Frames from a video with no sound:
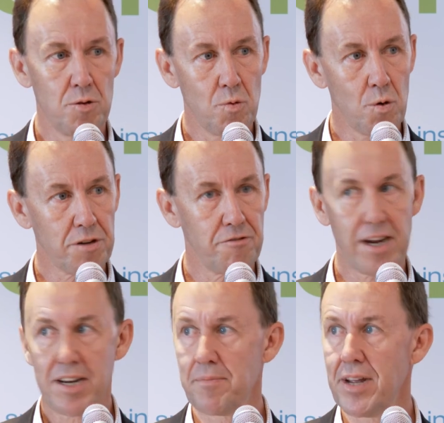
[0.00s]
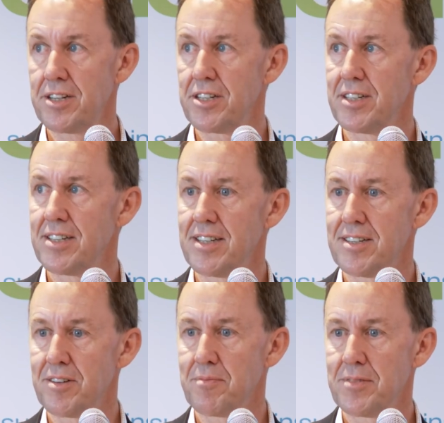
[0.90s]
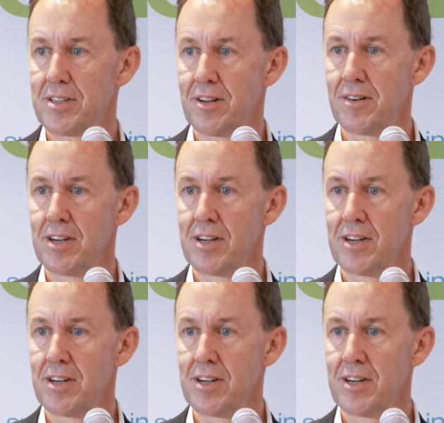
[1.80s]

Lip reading: water reclamation systems.